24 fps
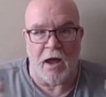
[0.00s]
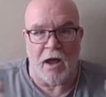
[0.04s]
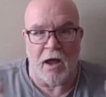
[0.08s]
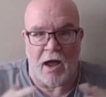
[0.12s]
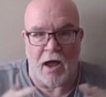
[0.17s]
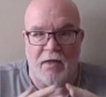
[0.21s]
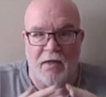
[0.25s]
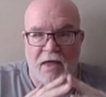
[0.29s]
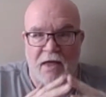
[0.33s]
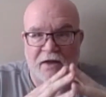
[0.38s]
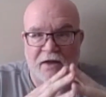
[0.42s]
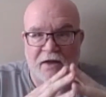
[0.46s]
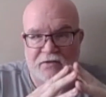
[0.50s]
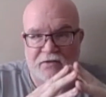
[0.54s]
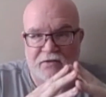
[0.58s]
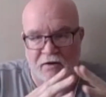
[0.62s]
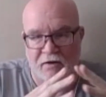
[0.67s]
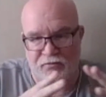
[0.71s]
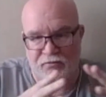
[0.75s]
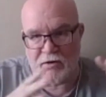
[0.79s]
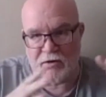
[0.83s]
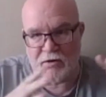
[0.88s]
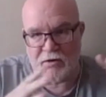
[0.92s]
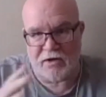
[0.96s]
and that
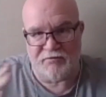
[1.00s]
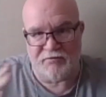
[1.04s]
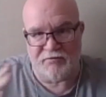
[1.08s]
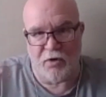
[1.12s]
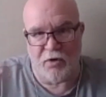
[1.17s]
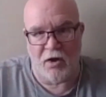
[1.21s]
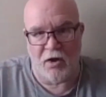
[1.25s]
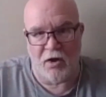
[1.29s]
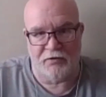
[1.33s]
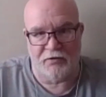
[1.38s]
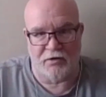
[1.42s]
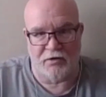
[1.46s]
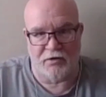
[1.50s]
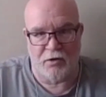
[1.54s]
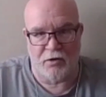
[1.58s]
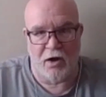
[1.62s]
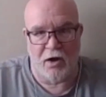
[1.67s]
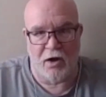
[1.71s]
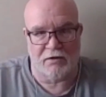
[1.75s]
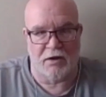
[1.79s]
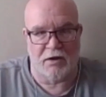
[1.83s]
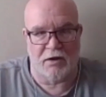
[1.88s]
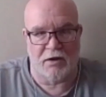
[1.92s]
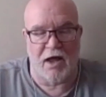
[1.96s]
stuff really falls
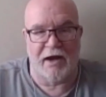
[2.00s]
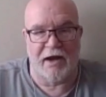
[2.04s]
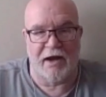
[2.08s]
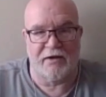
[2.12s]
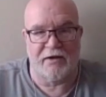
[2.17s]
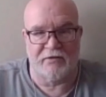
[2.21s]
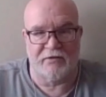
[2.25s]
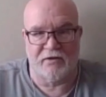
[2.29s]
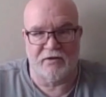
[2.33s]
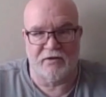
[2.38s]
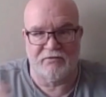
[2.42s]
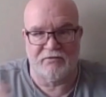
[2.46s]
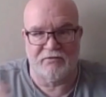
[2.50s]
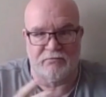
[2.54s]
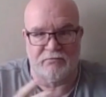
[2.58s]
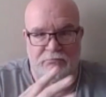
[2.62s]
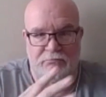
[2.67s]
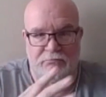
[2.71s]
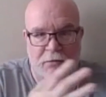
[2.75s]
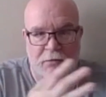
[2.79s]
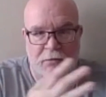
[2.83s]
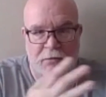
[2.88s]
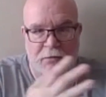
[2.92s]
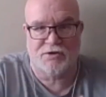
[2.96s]
along the lines of
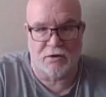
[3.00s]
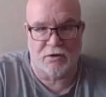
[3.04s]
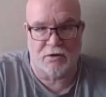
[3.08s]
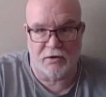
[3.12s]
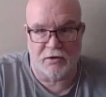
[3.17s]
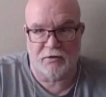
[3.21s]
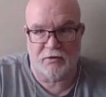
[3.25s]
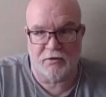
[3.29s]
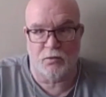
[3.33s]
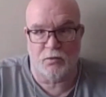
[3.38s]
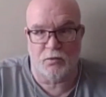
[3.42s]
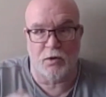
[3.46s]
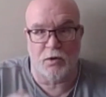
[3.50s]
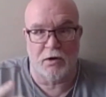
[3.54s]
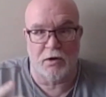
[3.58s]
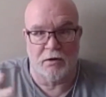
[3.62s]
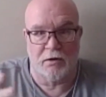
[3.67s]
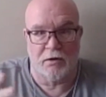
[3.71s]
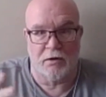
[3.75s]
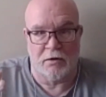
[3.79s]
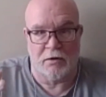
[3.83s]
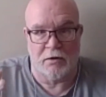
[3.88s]
martial arts were